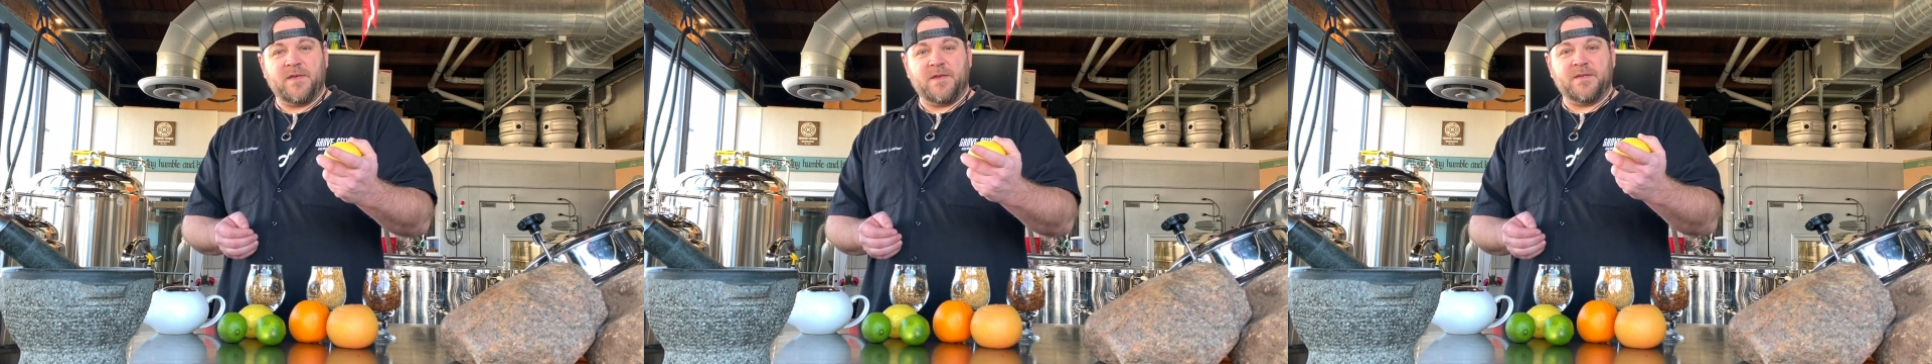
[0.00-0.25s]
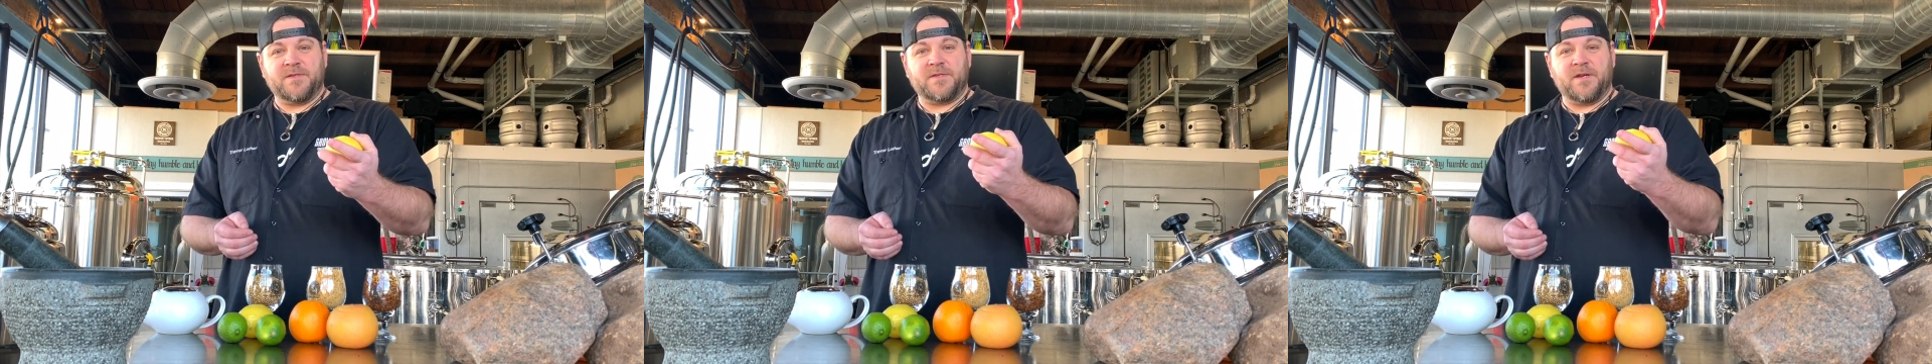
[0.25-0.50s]

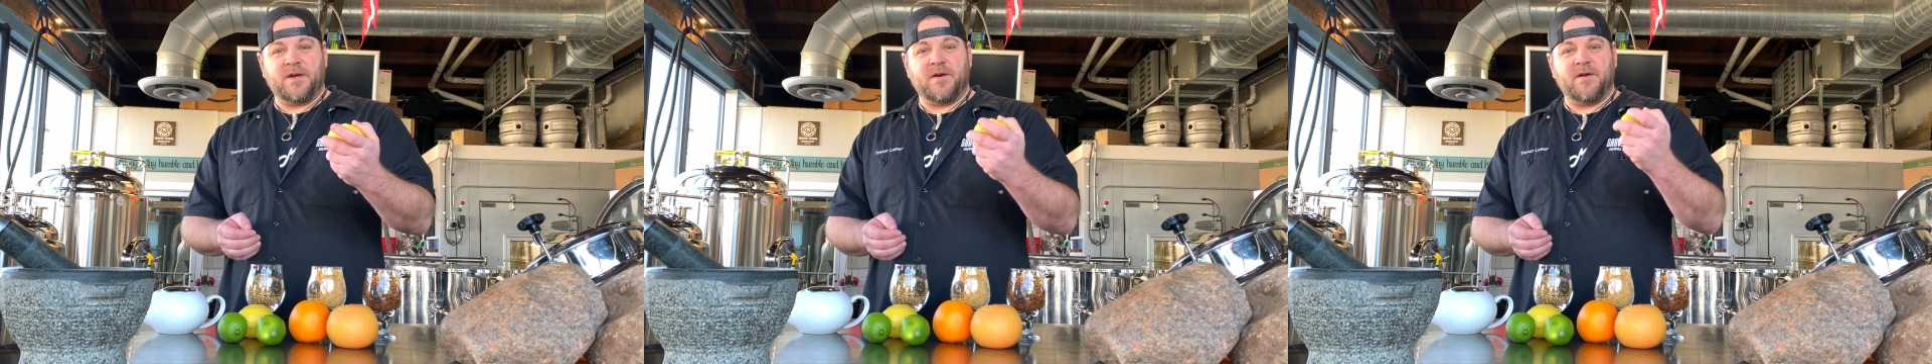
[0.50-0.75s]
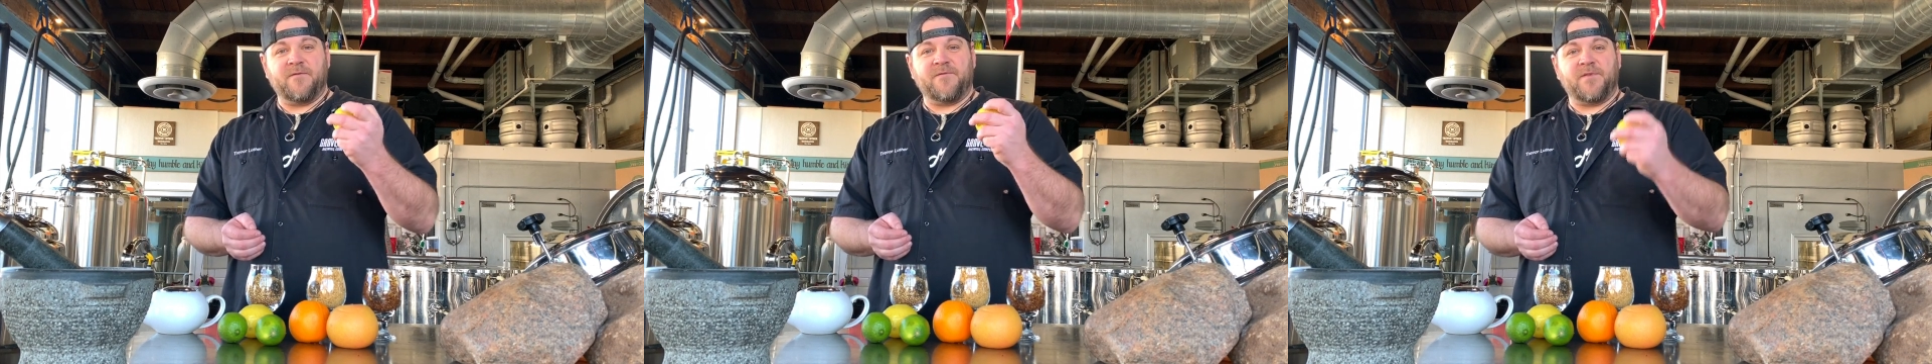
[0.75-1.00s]
is
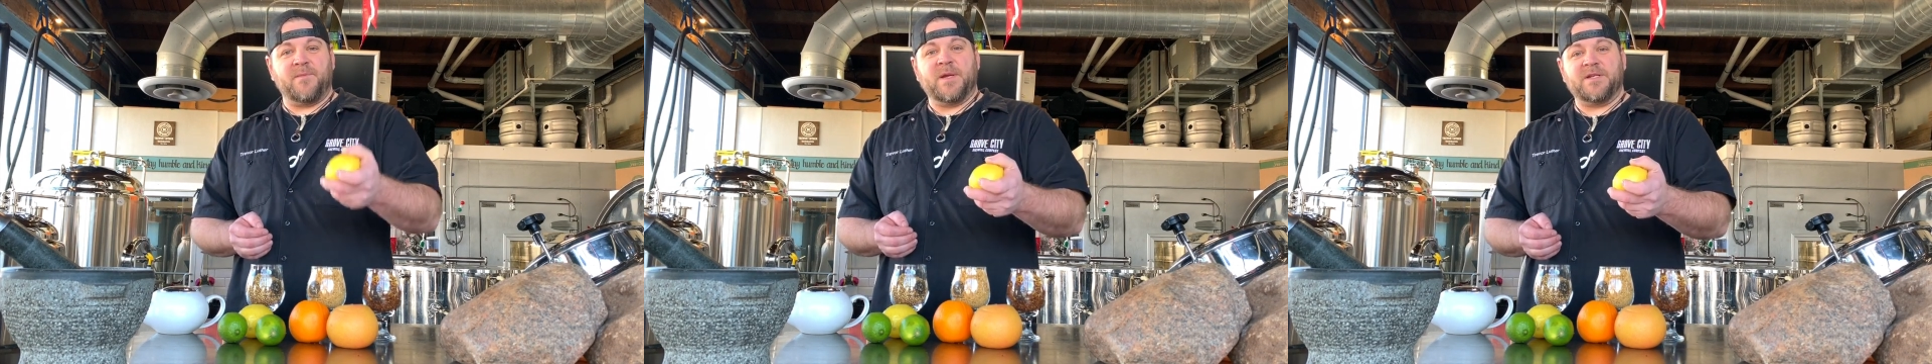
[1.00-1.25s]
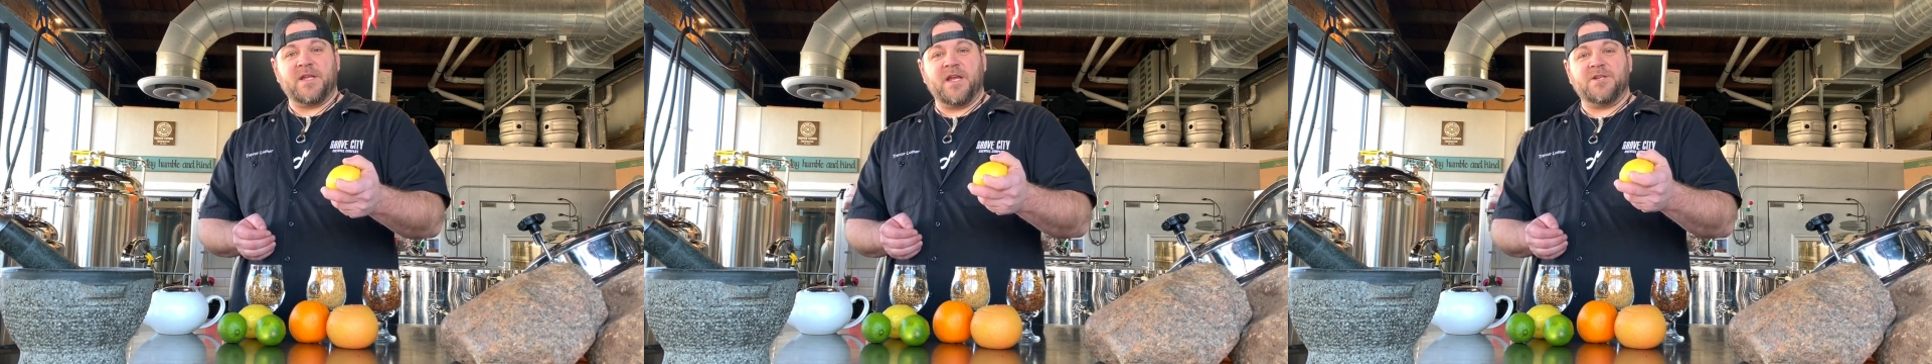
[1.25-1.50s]

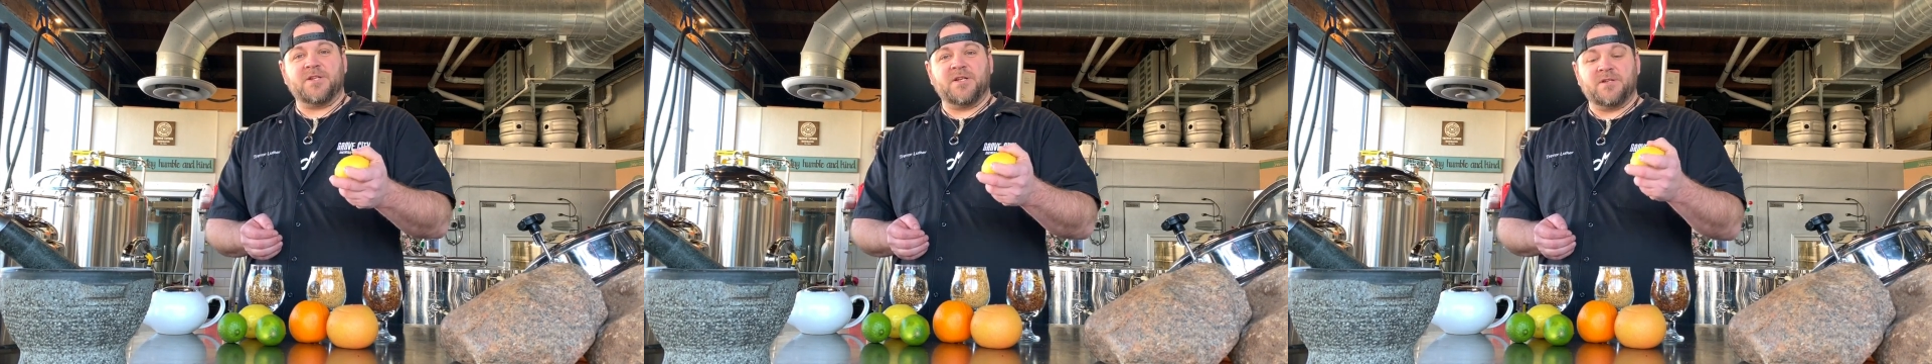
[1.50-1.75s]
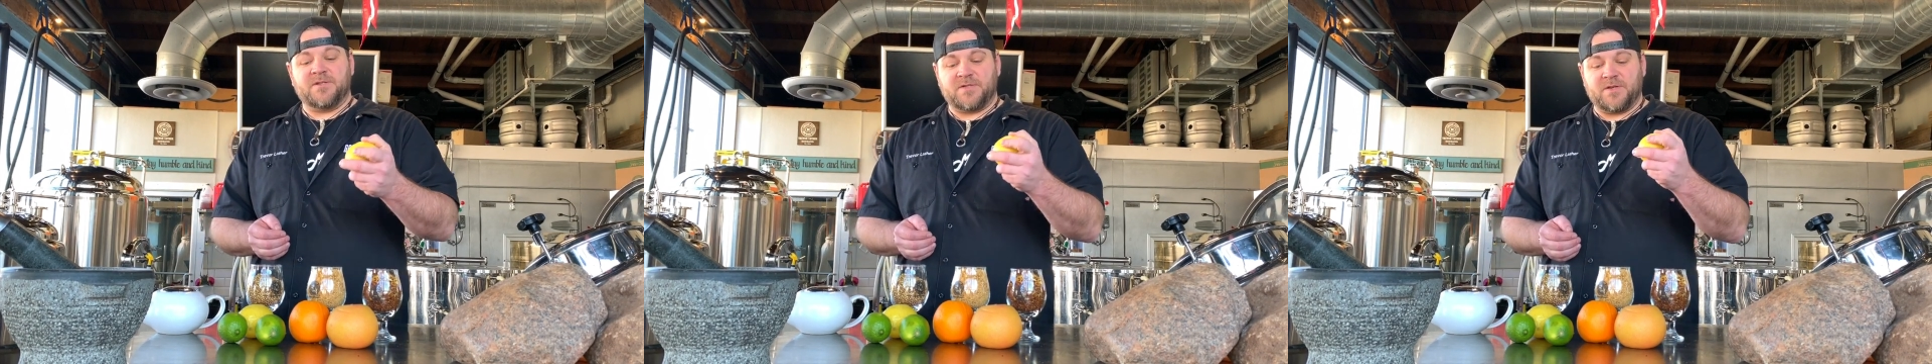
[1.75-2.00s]
fermentation.